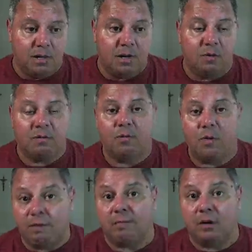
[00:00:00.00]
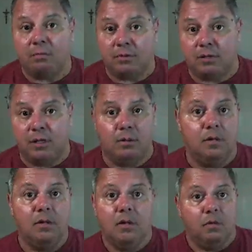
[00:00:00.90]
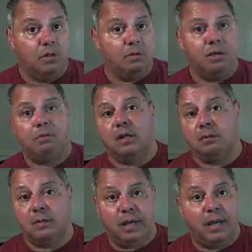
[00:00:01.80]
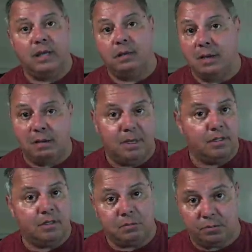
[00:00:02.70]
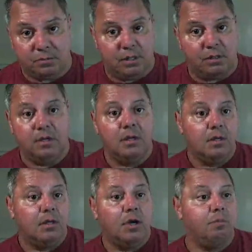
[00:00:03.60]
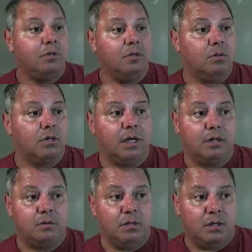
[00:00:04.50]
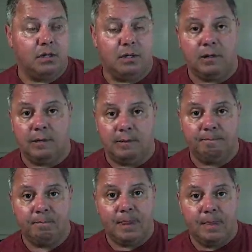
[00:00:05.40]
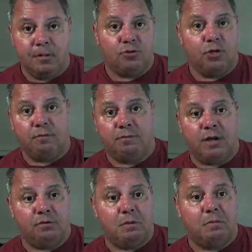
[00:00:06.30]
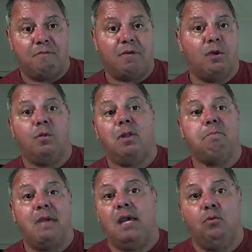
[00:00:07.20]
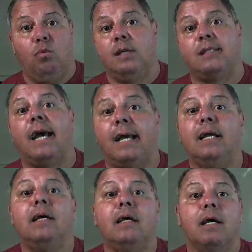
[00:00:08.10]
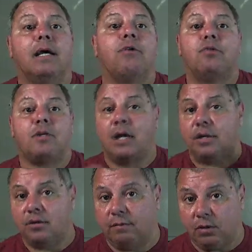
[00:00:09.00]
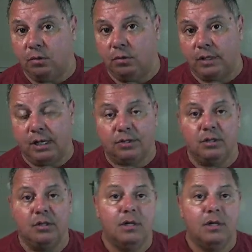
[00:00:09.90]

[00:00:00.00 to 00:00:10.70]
of qualified personnel, whether it be a plumber, handyman, maintenance personnel, help you look at your shut-off valves, or maybe find where the main one is at, in case you just got to shut off the whole location.